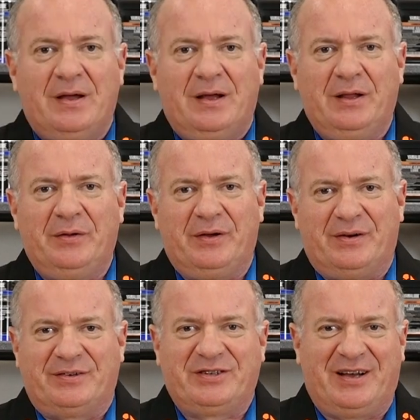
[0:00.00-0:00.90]
Hello
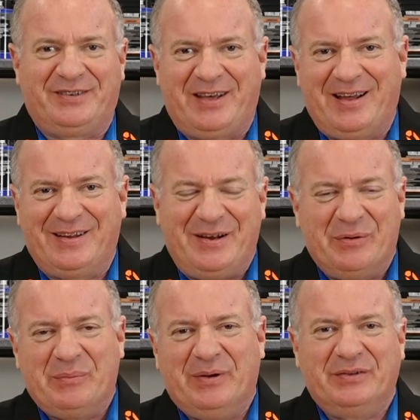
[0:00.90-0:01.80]
there, John Talley
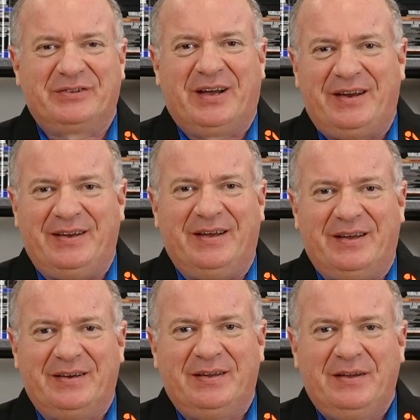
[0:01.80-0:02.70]
here with
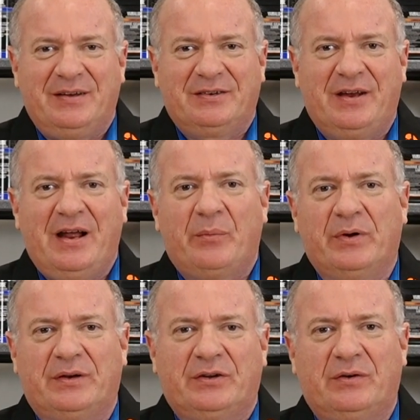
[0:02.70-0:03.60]
Boats.net. Today I
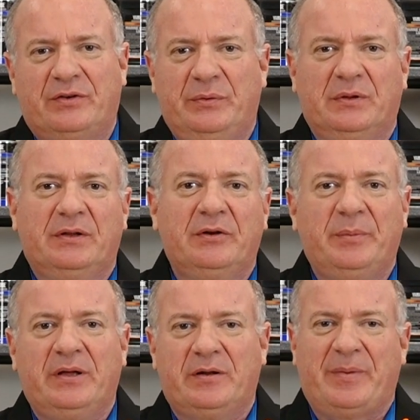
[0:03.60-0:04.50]
want to talk to you a little
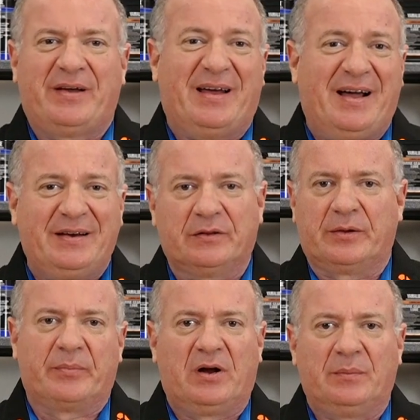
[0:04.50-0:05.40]
bit about
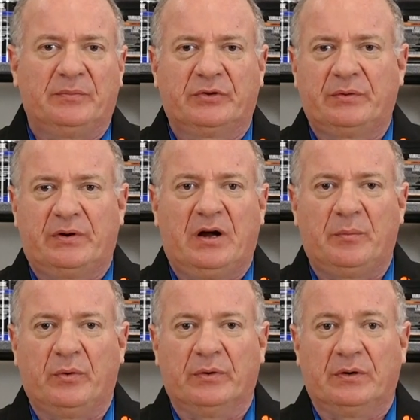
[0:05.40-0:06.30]
idling problems on your
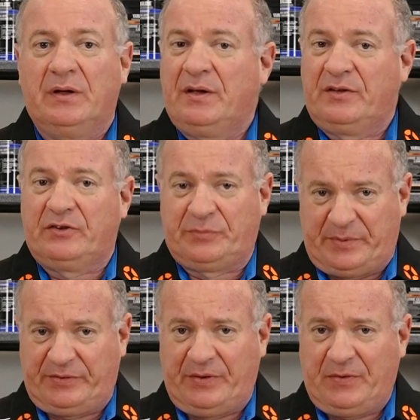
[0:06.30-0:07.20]
outboard.
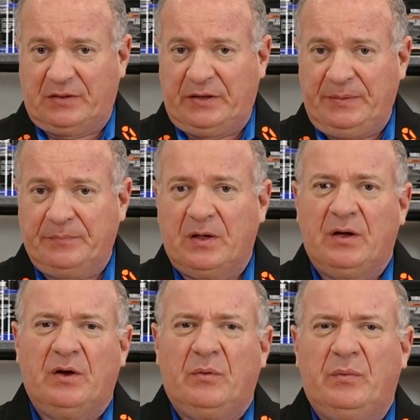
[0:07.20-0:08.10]
Specifically,
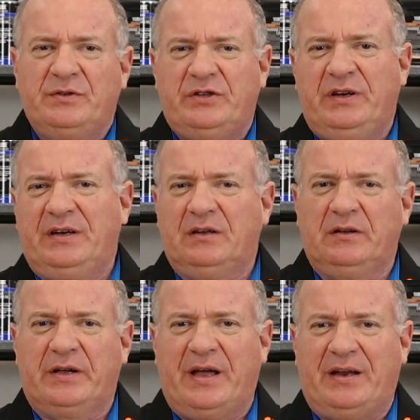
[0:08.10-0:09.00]
what you need to
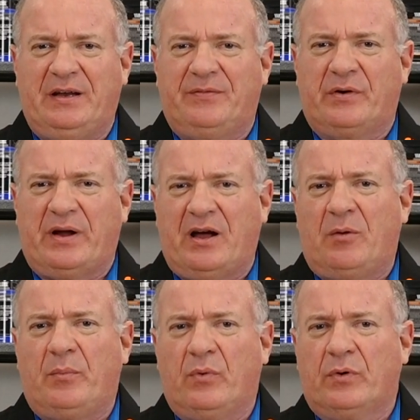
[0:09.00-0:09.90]
look at if your
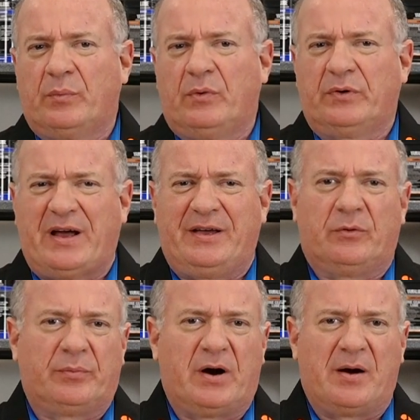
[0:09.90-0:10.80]
outboard won't
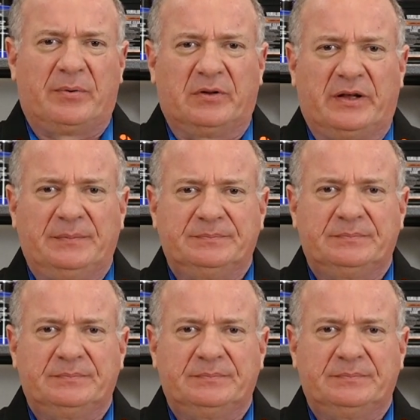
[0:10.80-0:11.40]
idle properly.